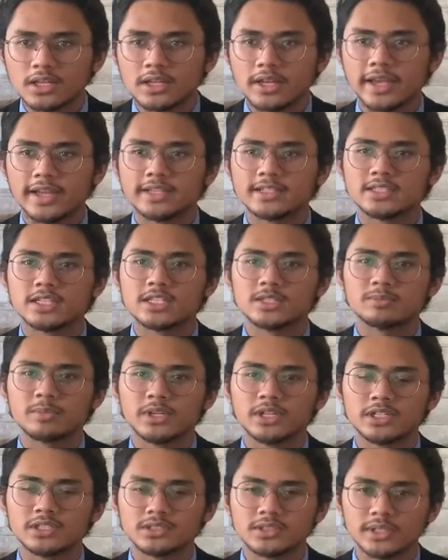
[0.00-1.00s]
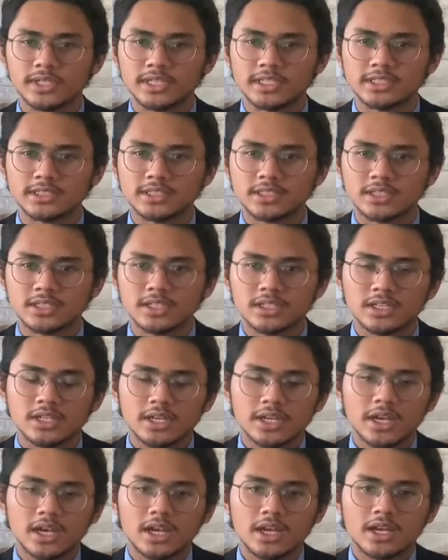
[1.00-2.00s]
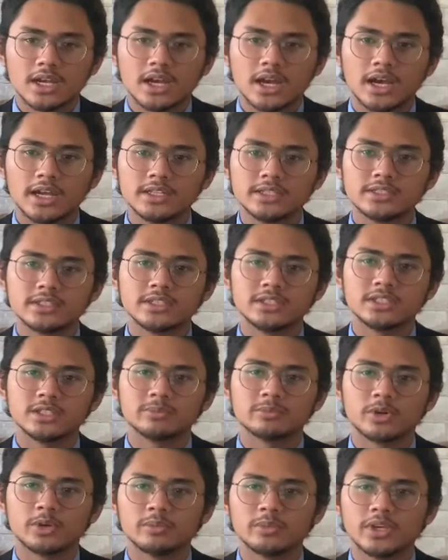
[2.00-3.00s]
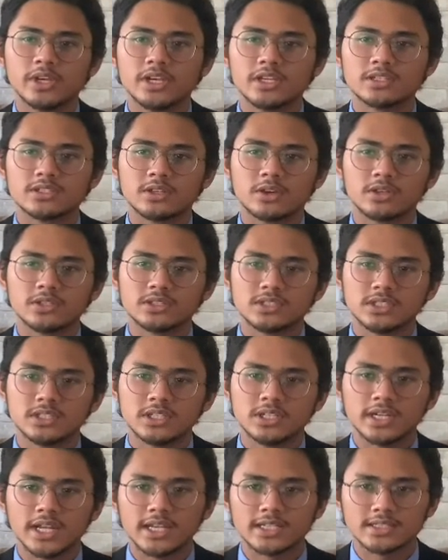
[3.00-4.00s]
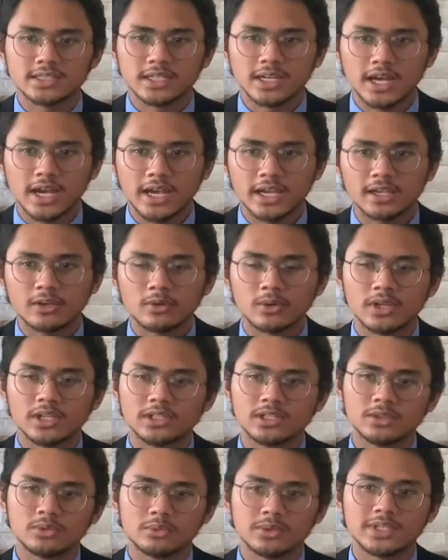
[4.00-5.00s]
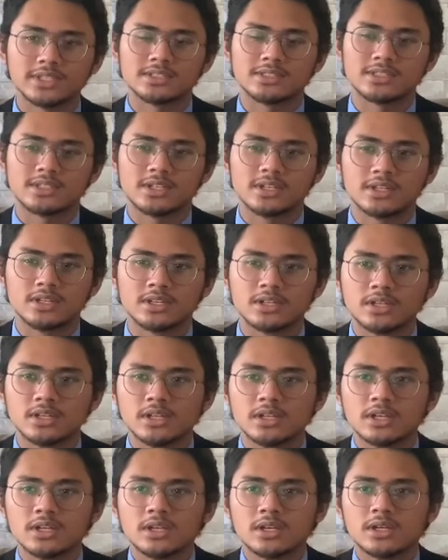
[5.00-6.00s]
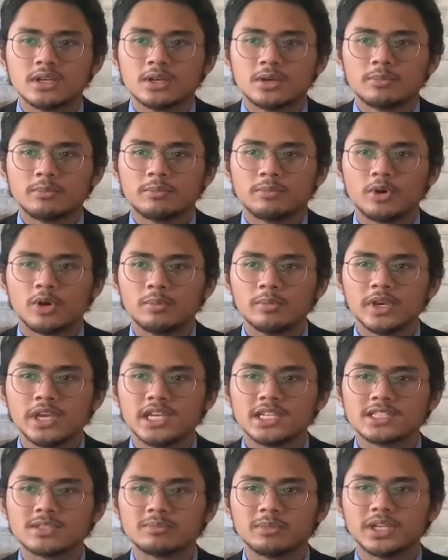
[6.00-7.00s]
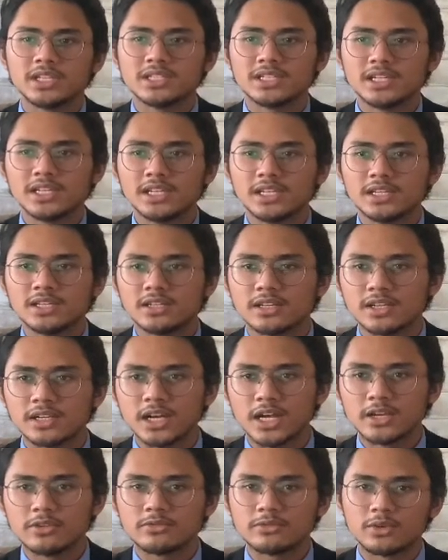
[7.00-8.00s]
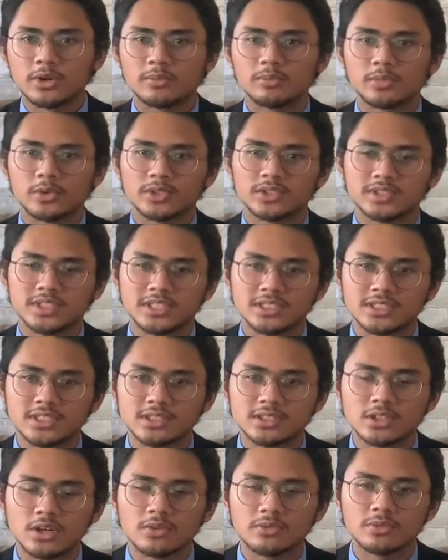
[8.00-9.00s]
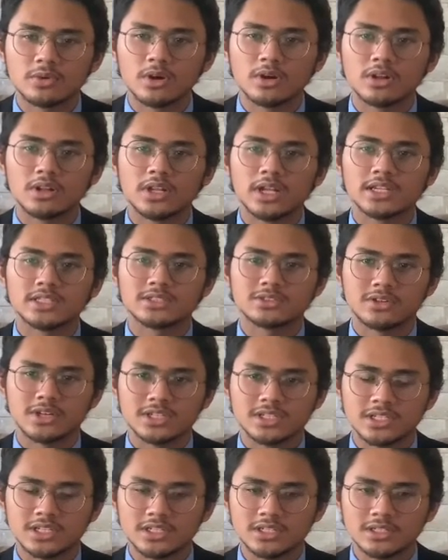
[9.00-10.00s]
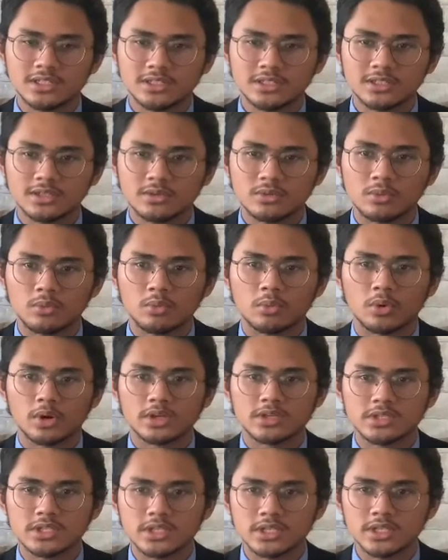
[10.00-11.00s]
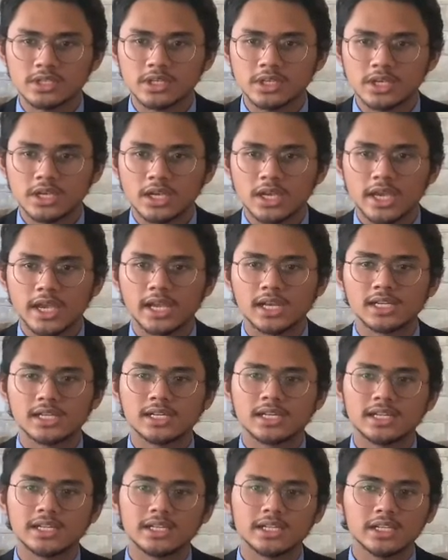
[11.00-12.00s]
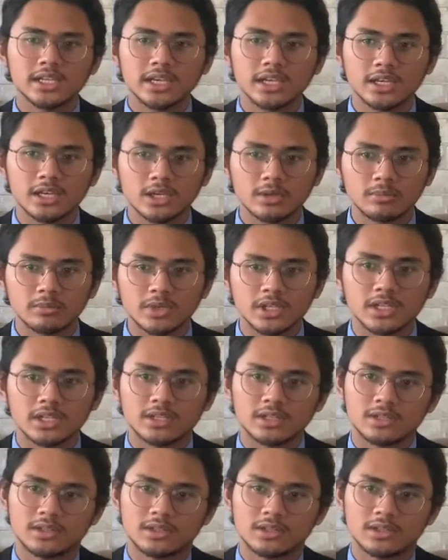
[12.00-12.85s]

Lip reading: and suspended solid. Untreated POME is considered as a high quality waste. POME is mainly derived from processes of oil extraction, washing, and cleaning in the mill,